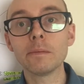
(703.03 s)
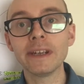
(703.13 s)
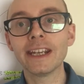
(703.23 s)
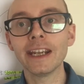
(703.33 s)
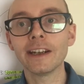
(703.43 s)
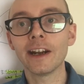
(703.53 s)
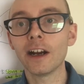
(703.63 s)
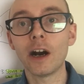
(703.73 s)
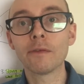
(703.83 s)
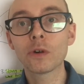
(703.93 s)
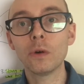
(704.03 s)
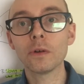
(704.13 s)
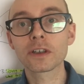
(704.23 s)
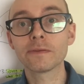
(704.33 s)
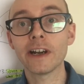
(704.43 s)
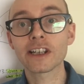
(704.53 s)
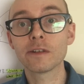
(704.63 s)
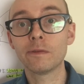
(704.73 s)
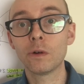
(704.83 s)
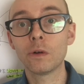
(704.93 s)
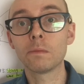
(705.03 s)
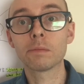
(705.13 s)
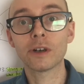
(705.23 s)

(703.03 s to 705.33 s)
beginner, of course, first of all,